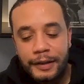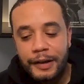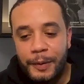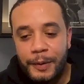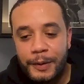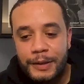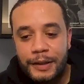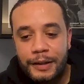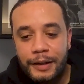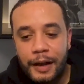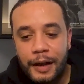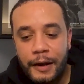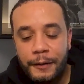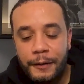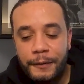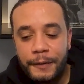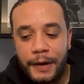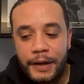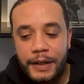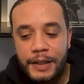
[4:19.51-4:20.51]
There's a lot of
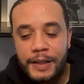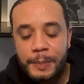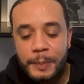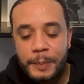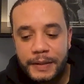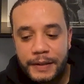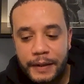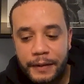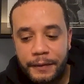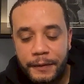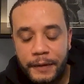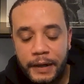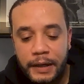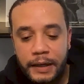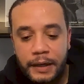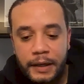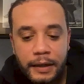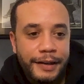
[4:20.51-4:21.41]
very specific